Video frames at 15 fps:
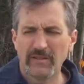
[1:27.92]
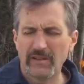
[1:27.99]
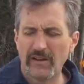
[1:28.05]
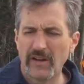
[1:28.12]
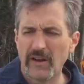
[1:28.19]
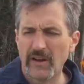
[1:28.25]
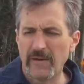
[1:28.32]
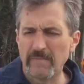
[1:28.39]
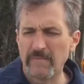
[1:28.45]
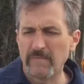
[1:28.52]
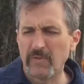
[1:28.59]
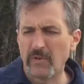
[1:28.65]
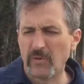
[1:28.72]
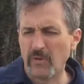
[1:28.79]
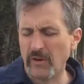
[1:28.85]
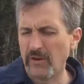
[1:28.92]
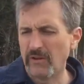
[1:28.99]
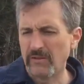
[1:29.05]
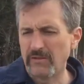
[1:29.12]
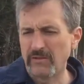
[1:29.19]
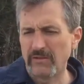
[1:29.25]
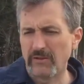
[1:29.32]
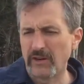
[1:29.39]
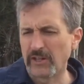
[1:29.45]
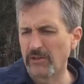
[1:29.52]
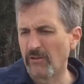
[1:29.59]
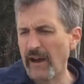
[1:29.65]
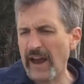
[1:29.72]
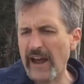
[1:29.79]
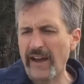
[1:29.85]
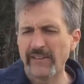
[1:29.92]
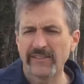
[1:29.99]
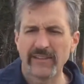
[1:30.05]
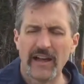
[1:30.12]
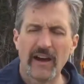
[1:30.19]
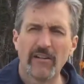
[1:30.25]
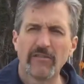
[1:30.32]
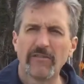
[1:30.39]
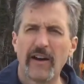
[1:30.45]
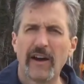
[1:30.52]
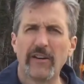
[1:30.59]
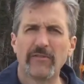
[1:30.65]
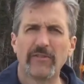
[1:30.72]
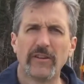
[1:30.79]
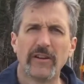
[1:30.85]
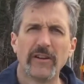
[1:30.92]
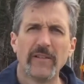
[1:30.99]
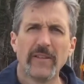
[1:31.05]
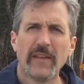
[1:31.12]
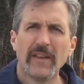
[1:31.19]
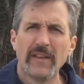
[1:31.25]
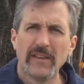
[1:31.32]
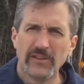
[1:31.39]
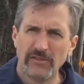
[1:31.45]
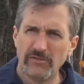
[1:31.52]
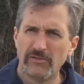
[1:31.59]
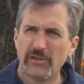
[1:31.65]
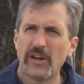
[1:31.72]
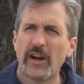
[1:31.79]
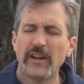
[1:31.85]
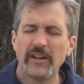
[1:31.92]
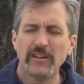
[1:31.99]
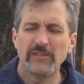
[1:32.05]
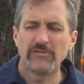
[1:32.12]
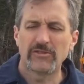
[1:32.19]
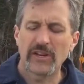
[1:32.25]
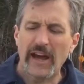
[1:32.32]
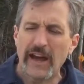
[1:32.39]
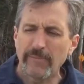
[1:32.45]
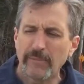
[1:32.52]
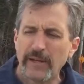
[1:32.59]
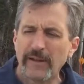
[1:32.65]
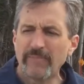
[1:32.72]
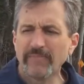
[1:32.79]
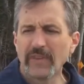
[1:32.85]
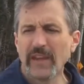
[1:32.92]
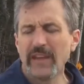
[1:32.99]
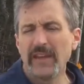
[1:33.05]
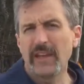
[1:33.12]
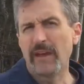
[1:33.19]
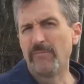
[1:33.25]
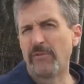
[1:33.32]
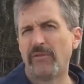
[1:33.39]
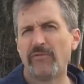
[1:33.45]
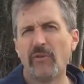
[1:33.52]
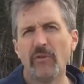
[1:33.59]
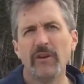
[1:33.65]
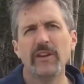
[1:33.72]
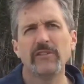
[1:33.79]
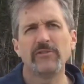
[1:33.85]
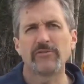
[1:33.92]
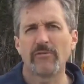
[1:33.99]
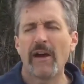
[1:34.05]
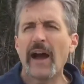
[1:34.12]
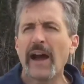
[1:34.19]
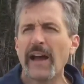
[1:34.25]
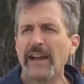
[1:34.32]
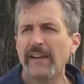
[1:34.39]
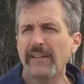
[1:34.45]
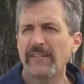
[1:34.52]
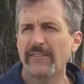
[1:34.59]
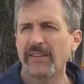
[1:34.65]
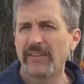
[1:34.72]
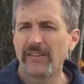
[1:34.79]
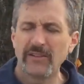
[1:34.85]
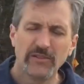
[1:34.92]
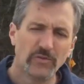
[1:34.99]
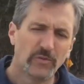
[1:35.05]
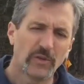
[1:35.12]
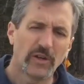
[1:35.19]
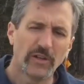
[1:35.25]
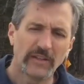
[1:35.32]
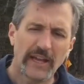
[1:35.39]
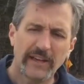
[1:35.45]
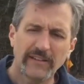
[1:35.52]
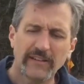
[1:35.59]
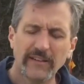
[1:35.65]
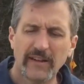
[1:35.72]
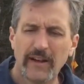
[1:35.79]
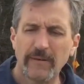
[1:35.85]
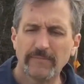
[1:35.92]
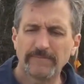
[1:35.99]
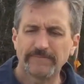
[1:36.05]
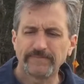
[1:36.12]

um, or, or a grass and alfalfa, you cut it, you chop it, and before it dries, you collect it up